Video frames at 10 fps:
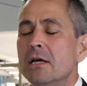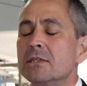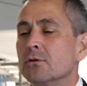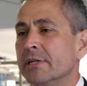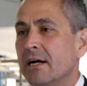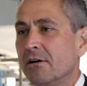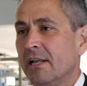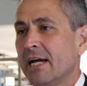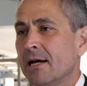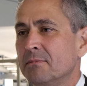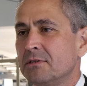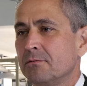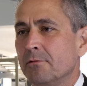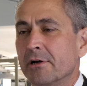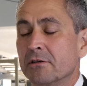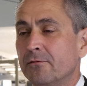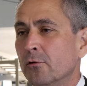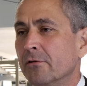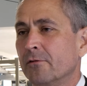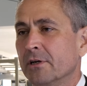So at Ayar Labs, we're at the
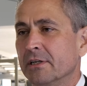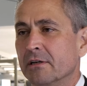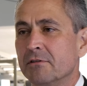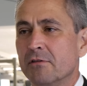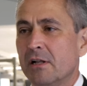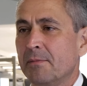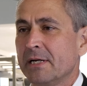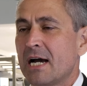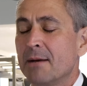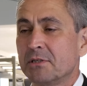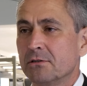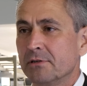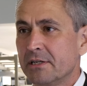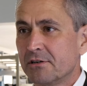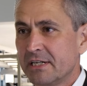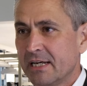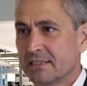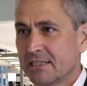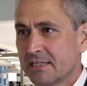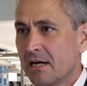forefront of developing optical
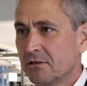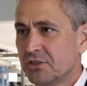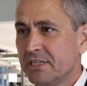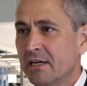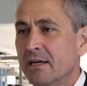interconnect technology